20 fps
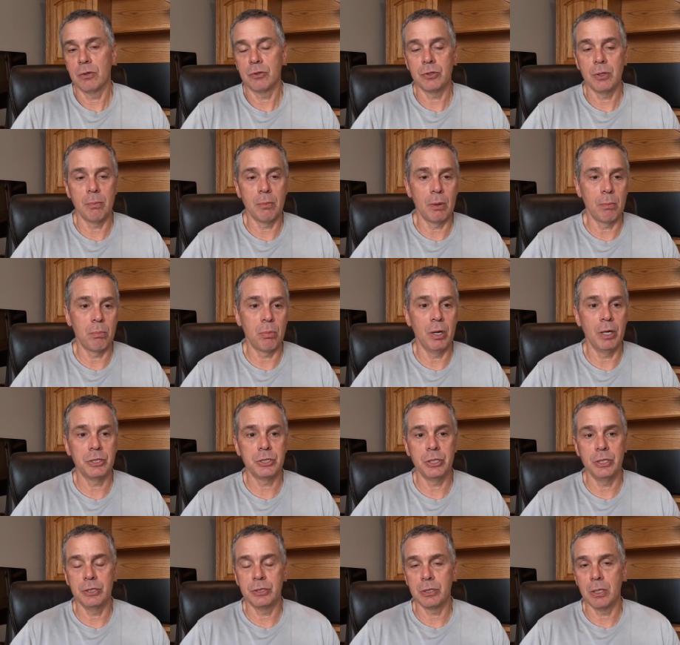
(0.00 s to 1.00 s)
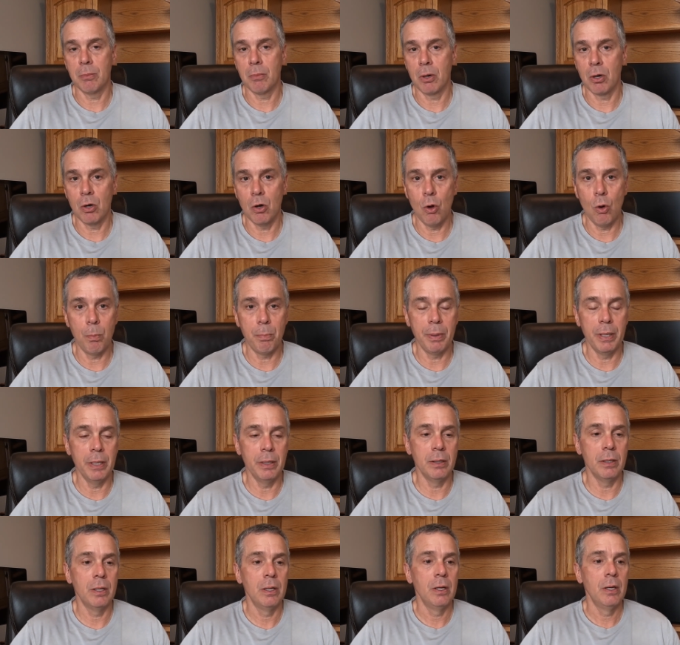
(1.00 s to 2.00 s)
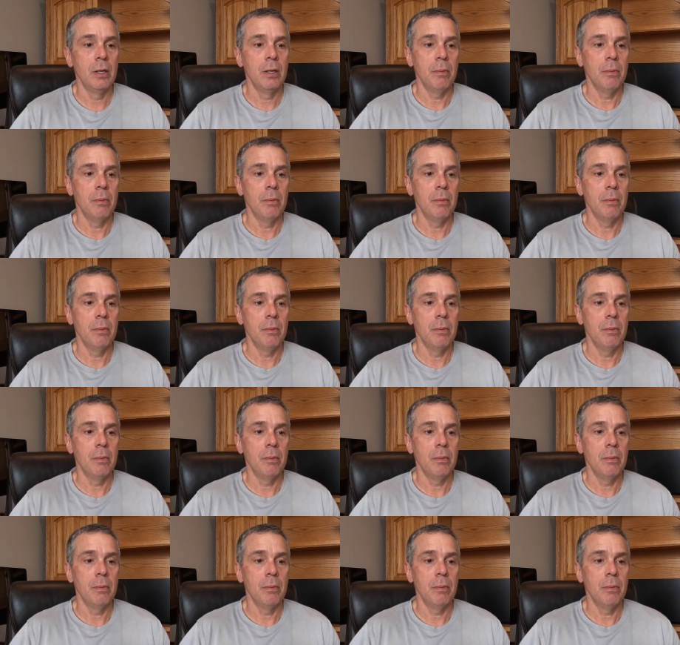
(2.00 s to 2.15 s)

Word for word: Some are brushy, some are open,